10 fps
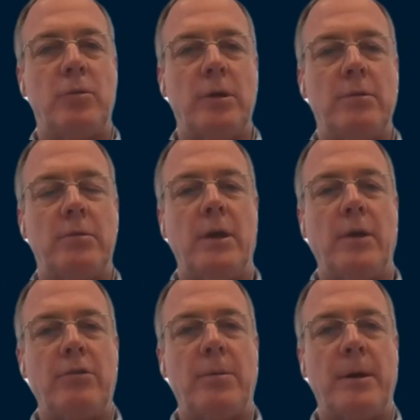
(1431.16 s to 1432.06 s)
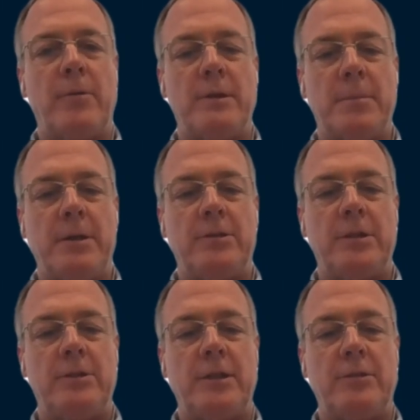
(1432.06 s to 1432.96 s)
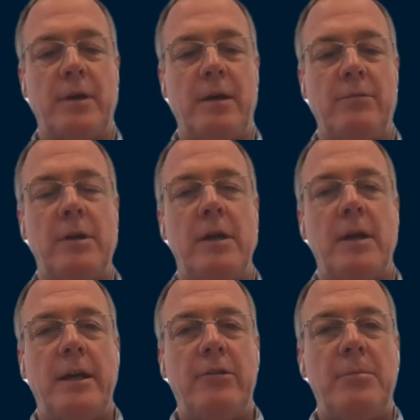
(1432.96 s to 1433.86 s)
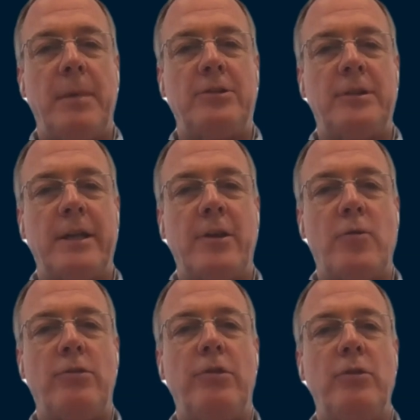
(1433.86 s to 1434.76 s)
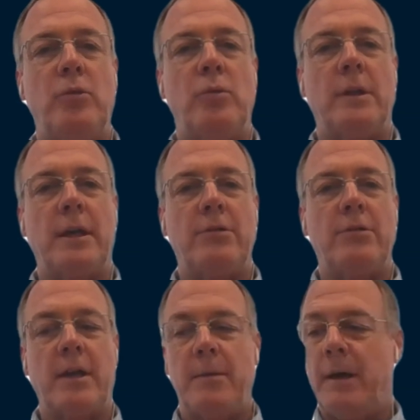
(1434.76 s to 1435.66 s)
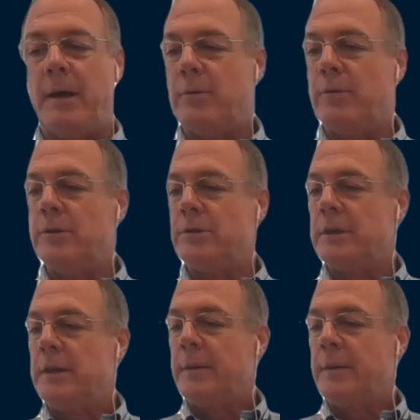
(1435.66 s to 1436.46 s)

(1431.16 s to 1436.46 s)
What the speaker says: to go to 27 and 28, which seems something very reasonable.